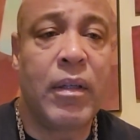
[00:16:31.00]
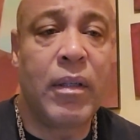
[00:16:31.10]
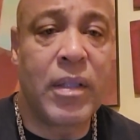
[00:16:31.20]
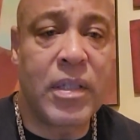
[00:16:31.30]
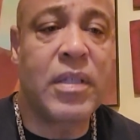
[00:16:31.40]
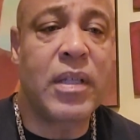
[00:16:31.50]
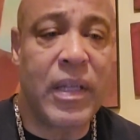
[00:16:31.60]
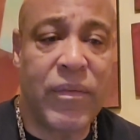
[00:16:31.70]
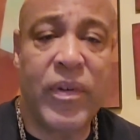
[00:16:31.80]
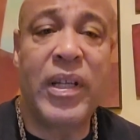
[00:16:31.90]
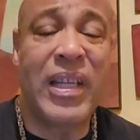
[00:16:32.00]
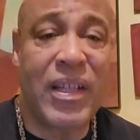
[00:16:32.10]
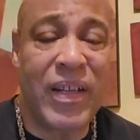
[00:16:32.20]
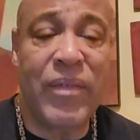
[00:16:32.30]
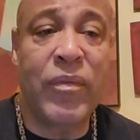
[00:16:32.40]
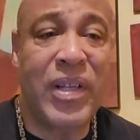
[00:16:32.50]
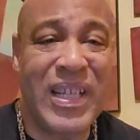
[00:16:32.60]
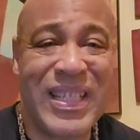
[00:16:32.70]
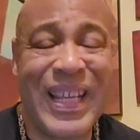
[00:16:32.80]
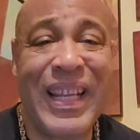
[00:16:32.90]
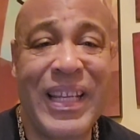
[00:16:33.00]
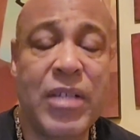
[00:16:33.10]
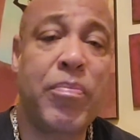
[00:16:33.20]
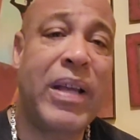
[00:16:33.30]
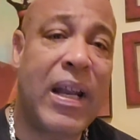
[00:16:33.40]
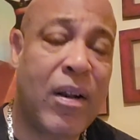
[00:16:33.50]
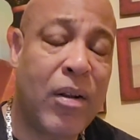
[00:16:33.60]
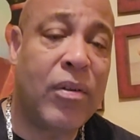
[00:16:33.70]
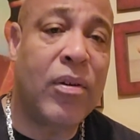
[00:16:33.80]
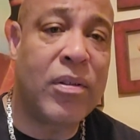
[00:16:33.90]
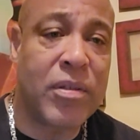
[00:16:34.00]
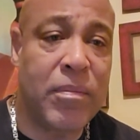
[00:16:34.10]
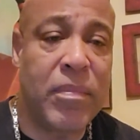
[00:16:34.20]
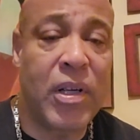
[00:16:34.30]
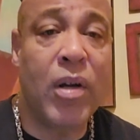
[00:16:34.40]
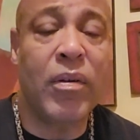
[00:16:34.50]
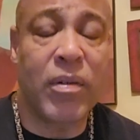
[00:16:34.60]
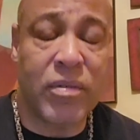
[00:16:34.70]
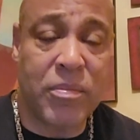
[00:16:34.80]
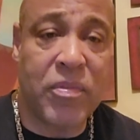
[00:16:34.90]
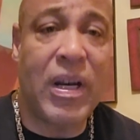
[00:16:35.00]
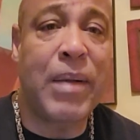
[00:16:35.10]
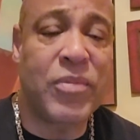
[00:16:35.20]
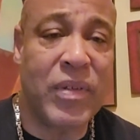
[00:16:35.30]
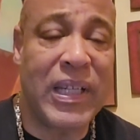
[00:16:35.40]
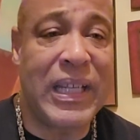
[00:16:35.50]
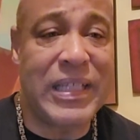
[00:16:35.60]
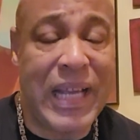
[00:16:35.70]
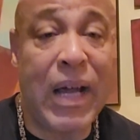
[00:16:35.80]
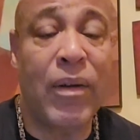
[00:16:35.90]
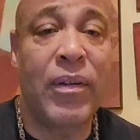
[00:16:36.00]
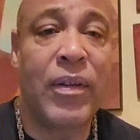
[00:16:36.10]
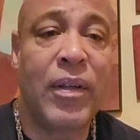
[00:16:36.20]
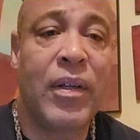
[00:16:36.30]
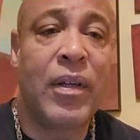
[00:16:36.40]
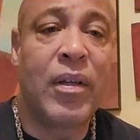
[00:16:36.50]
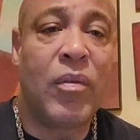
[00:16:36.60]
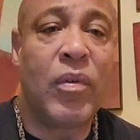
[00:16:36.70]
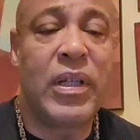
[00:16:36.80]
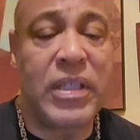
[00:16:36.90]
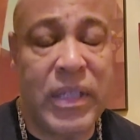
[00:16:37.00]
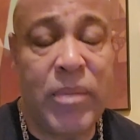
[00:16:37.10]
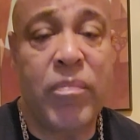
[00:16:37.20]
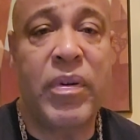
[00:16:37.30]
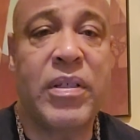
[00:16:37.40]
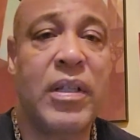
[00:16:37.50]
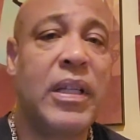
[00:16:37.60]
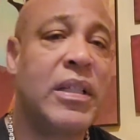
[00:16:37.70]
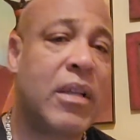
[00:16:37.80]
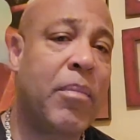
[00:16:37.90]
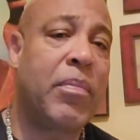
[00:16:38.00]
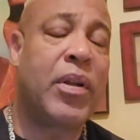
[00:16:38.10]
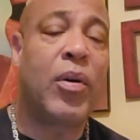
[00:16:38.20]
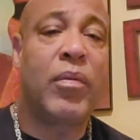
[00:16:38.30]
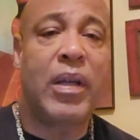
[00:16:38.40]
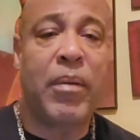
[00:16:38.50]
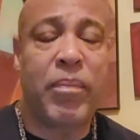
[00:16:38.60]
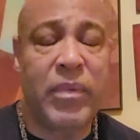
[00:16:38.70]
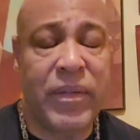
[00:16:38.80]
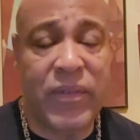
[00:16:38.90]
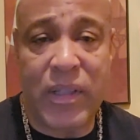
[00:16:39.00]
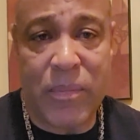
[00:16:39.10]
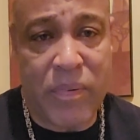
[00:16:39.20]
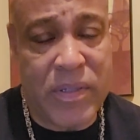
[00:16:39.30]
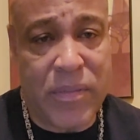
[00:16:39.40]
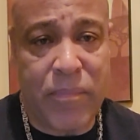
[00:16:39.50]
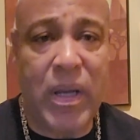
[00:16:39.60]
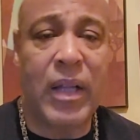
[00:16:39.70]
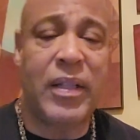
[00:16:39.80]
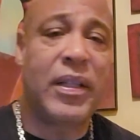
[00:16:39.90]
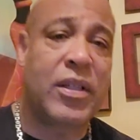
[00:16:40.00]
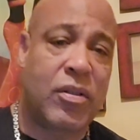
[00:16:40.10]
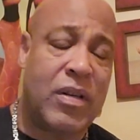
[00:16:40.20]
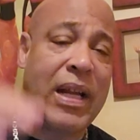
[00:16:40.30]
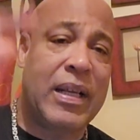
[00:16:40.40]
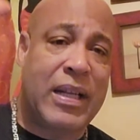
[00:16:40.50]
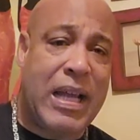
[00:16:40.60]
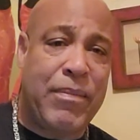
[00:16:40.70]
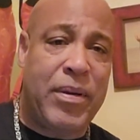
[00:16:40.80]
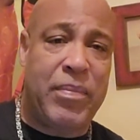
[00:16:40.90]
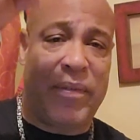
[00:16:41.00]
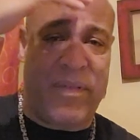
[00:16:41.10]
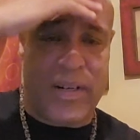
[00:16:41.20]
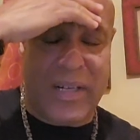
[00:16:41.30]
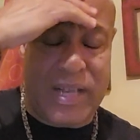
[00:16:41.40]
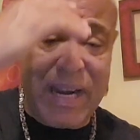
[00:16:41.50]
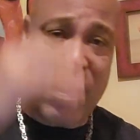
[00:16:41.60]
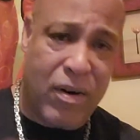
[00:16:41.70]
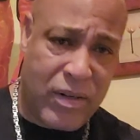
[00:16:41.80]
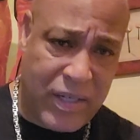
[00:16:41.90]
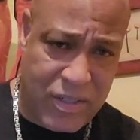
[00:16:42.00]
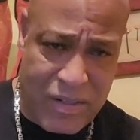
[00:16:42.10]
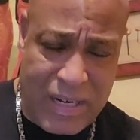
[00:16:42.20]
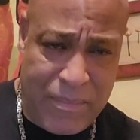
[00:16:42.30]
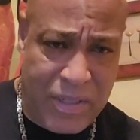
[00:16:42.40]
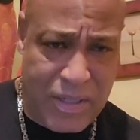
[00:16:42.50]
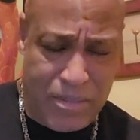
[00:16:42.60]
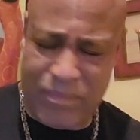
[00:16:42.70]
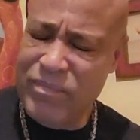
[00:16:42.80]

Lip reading: This is even when he's in, he's planning on doing some dirt or some crimes when he gets out. When he's in prison, he's uplifting the prison politics, trying to climb up the fucking hierarchy, trying to become